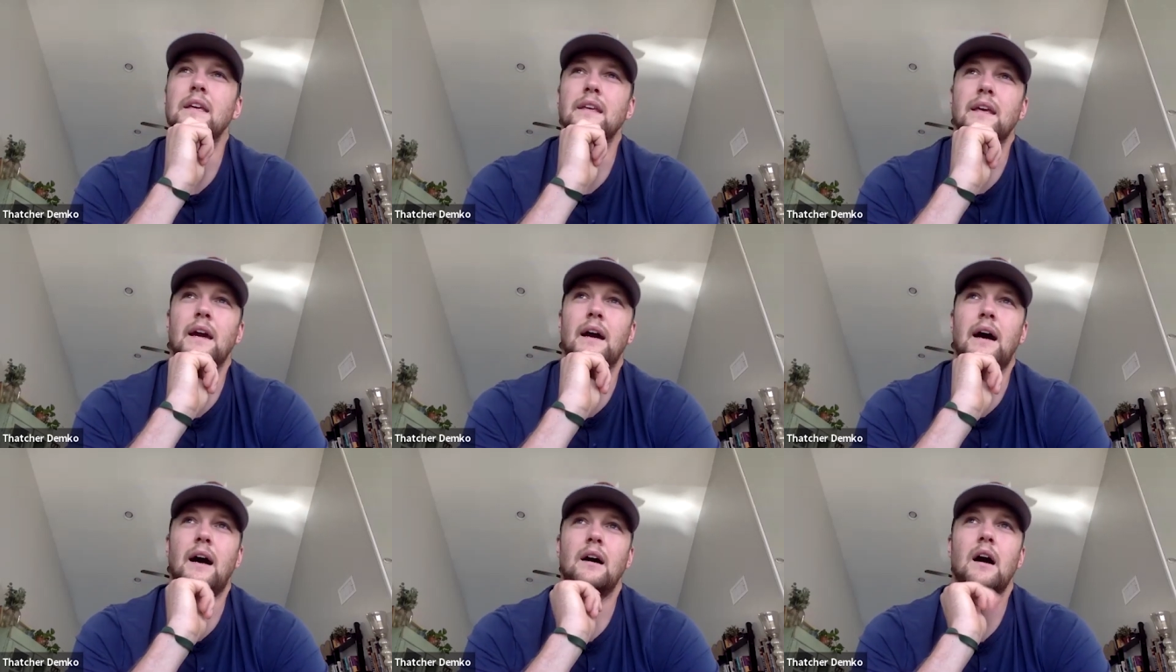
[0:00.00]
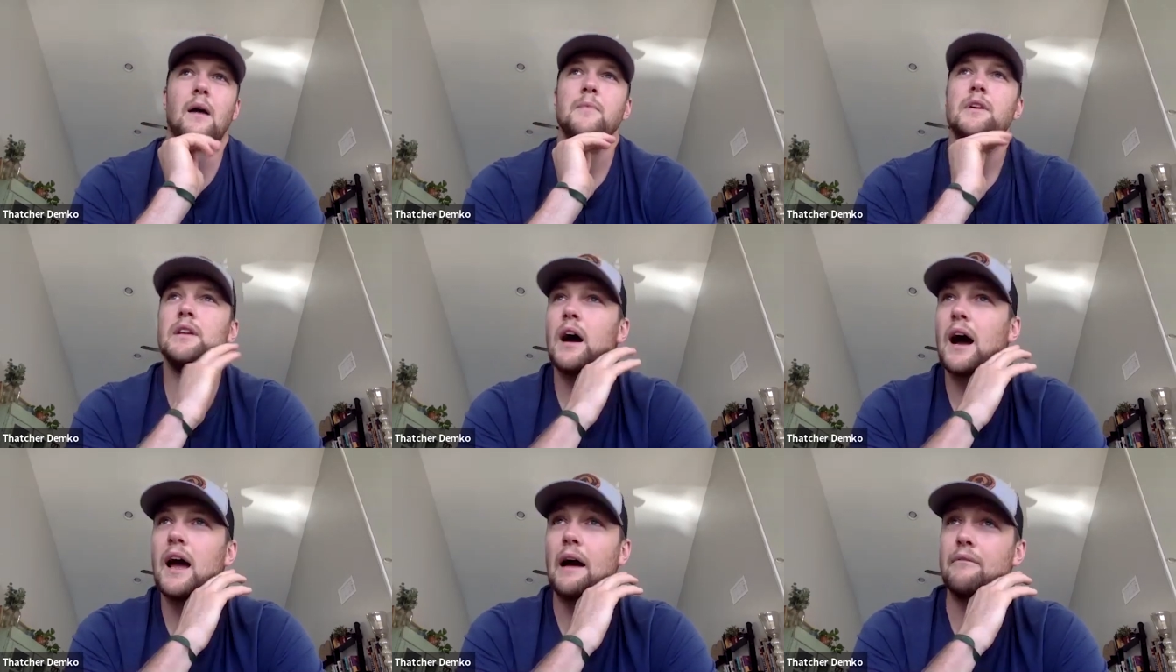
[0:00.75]
Yeah, I mean,
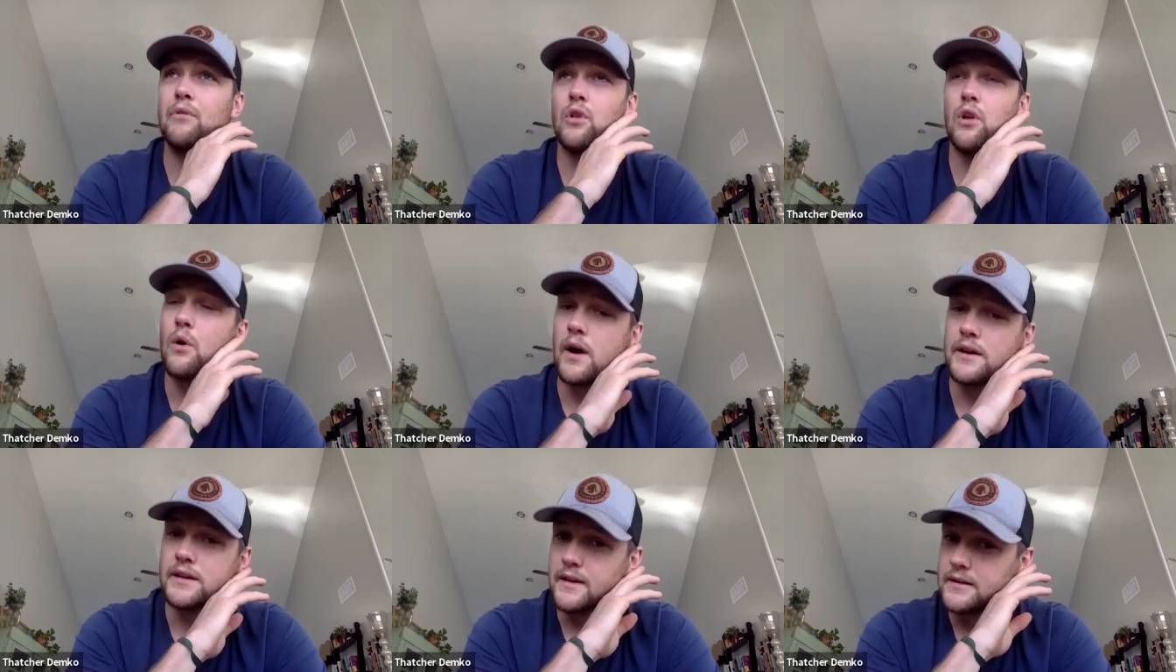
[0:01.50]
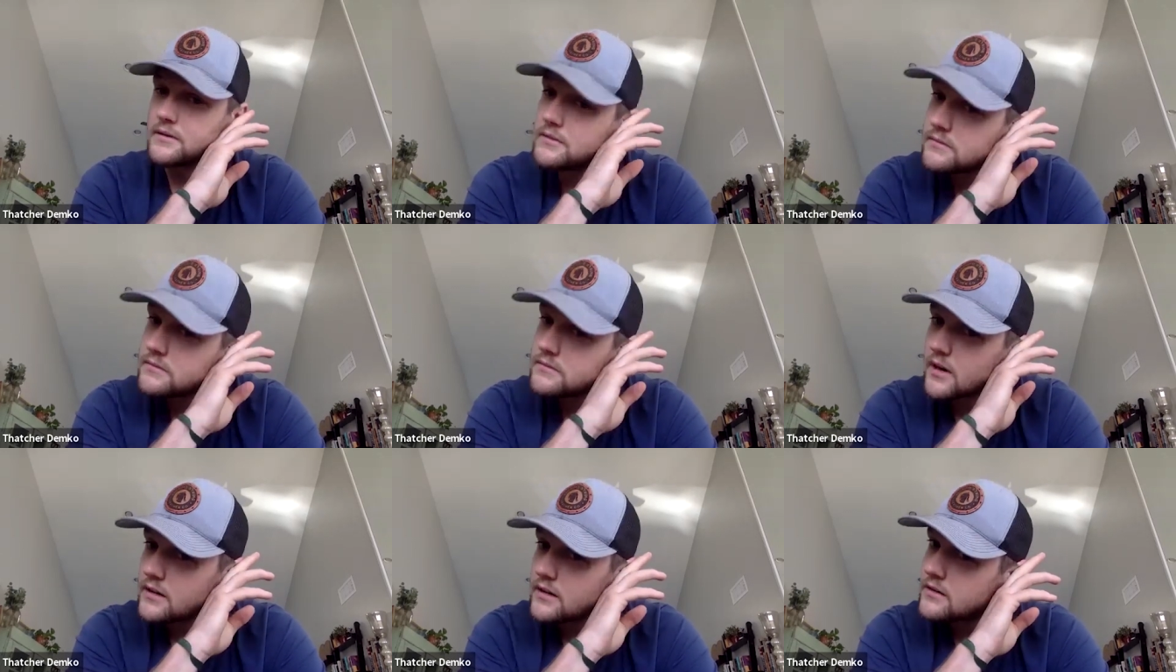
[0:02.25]
I have no idea,
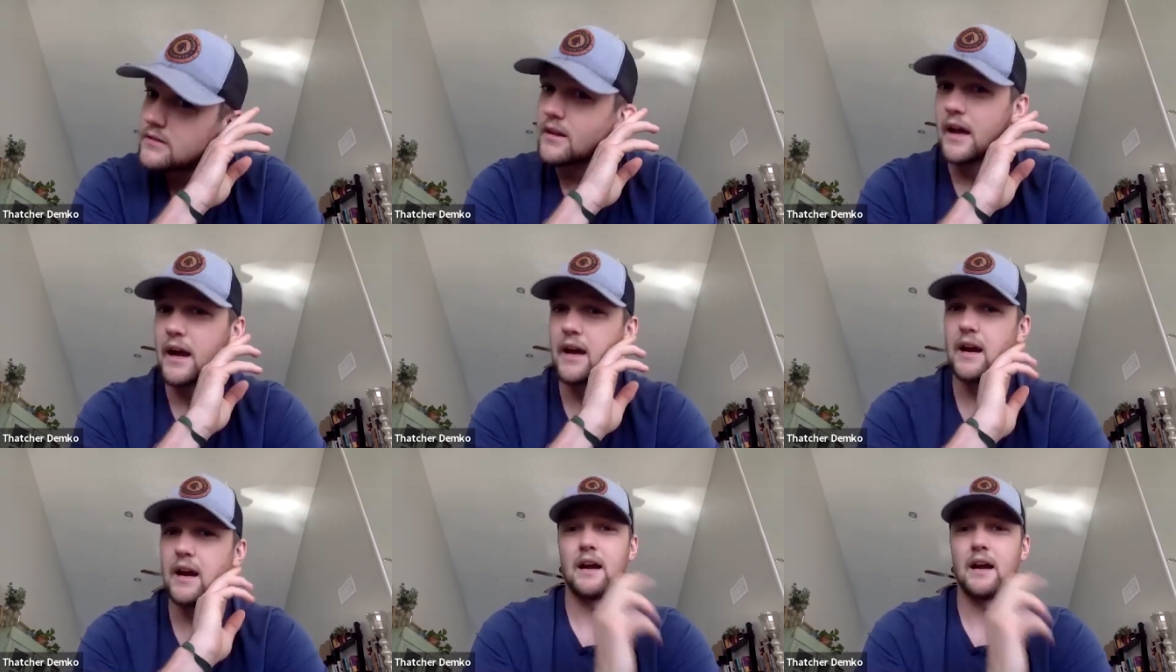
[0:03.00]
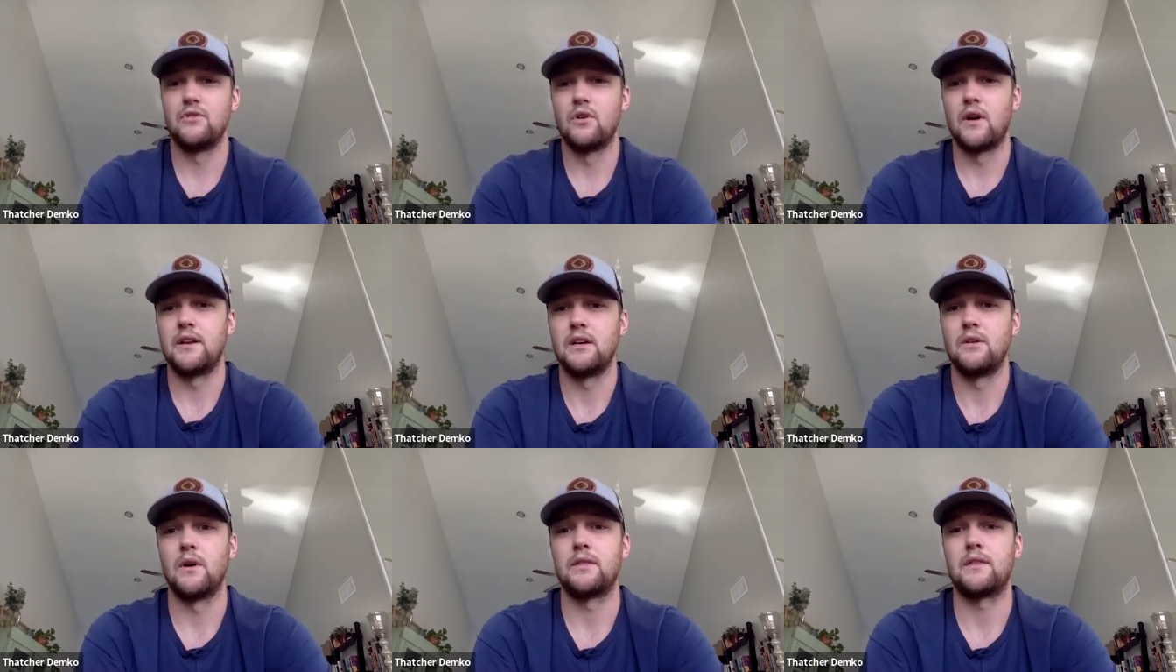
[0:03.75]
right? Like, I, I have no
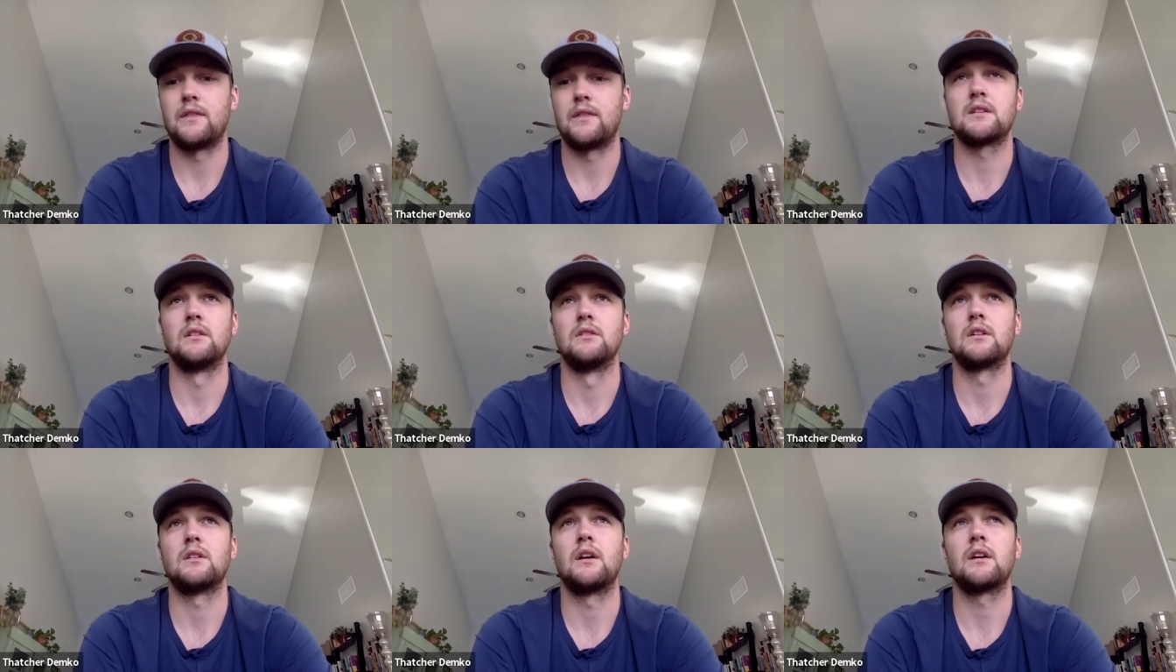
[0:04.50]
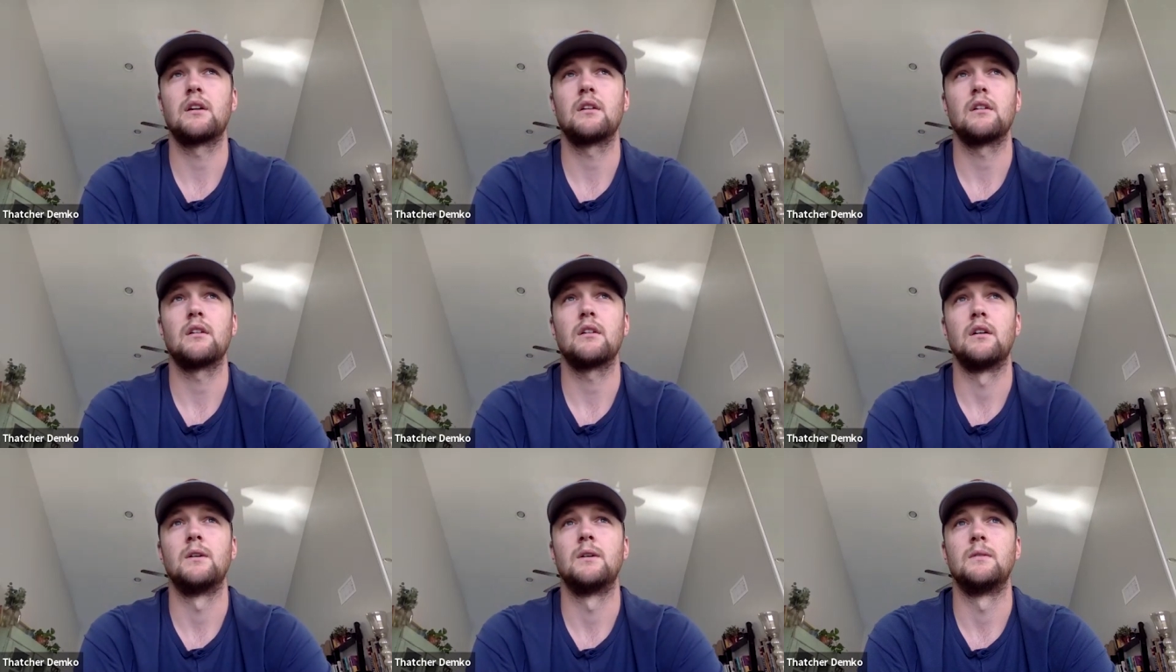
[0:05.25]
idea what that's going to look like.
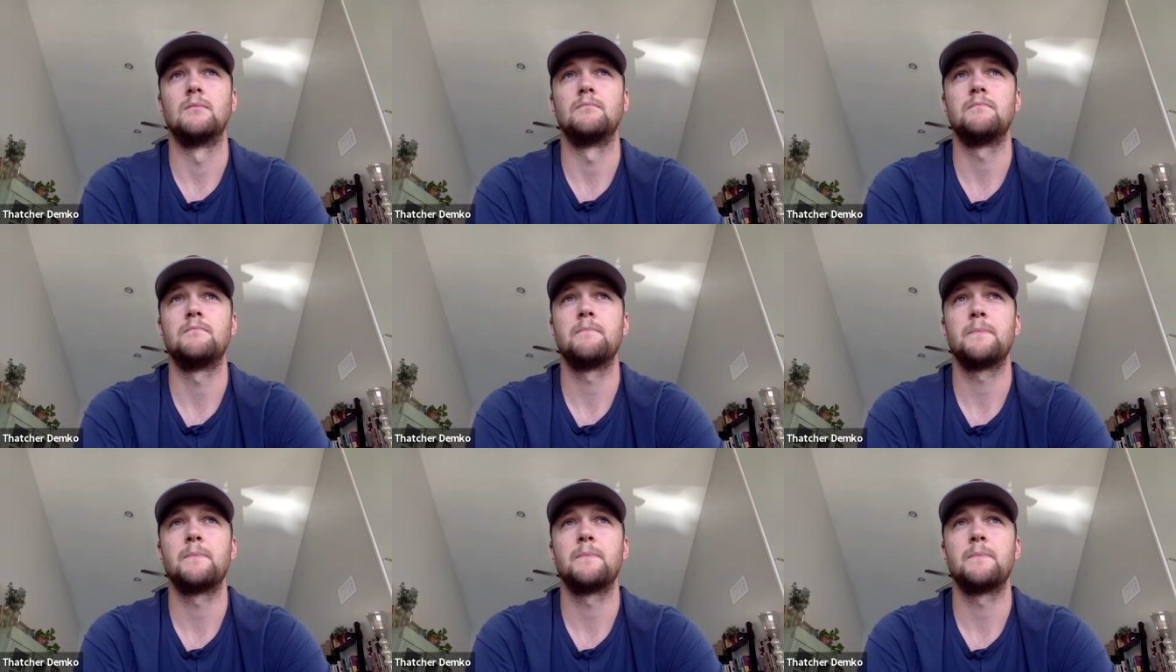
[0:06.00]
Um,